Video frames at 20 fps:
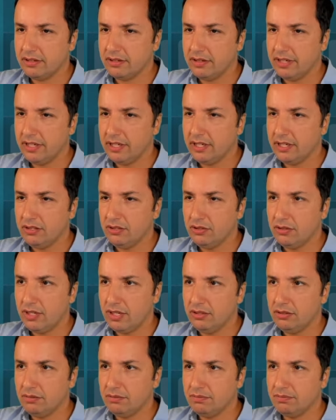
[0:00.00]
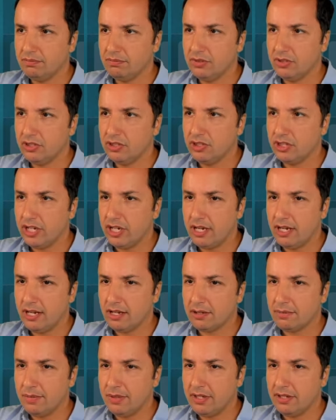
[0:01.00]
He can try to
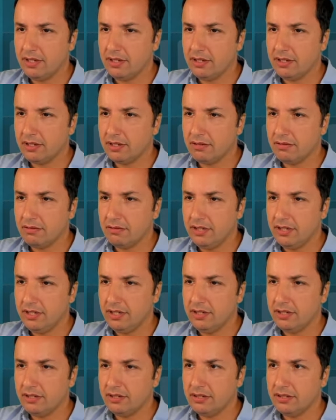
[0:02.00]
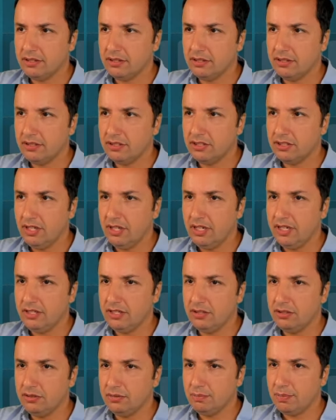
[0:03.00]
check me and go here, and it's not
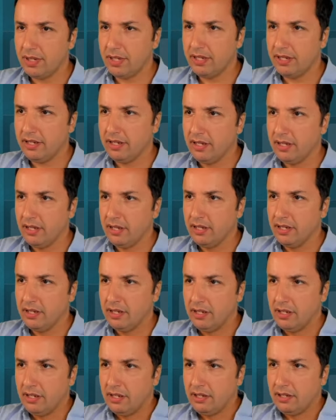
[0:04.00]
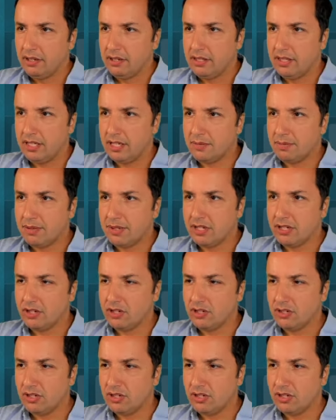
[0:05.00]
easy to play this position.